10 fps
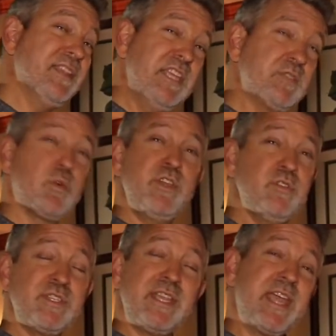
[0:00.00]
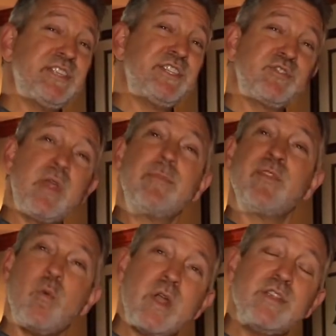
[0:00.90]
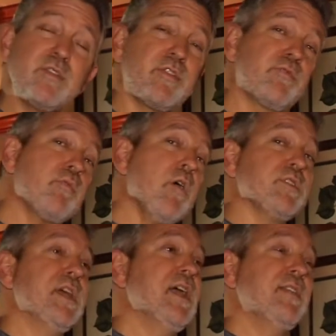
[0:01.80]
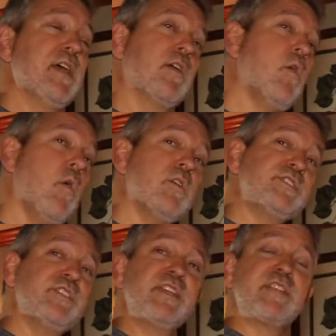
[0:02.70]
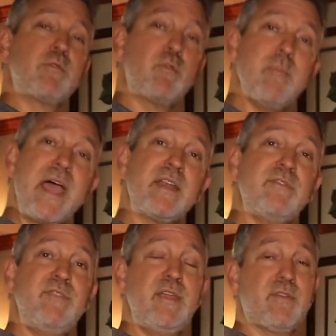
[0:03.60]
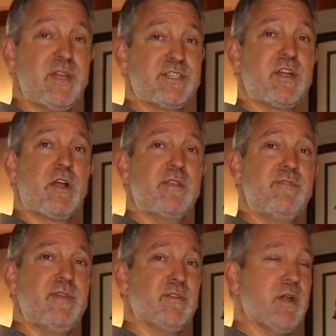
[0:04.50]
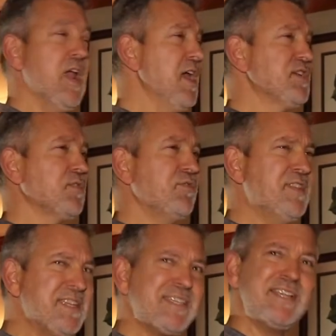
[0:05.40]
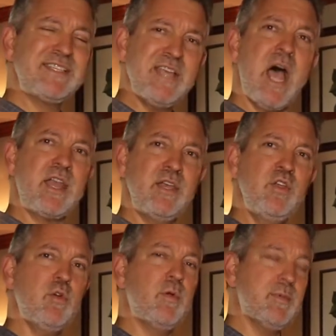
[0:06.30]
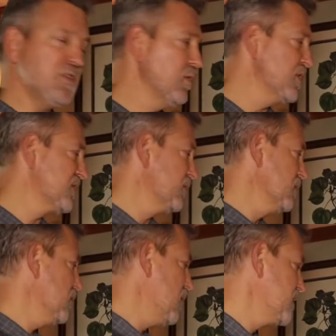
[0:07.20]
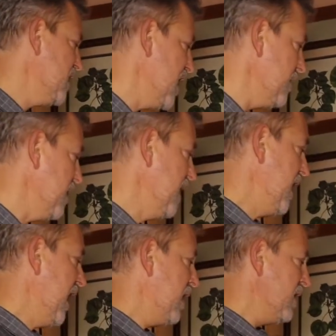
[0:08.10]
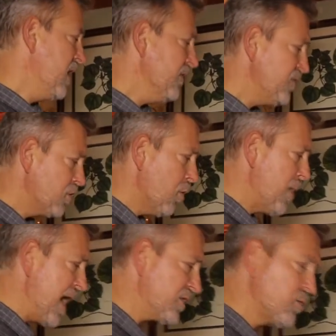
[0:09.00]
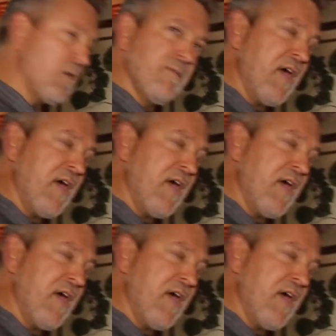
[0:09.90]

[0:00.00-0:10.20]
these were used against strep, the one in your throat that caused things like rheumatic fever and scarlet fever. So this is not new. We've been doing this for a long time. And if you go back to our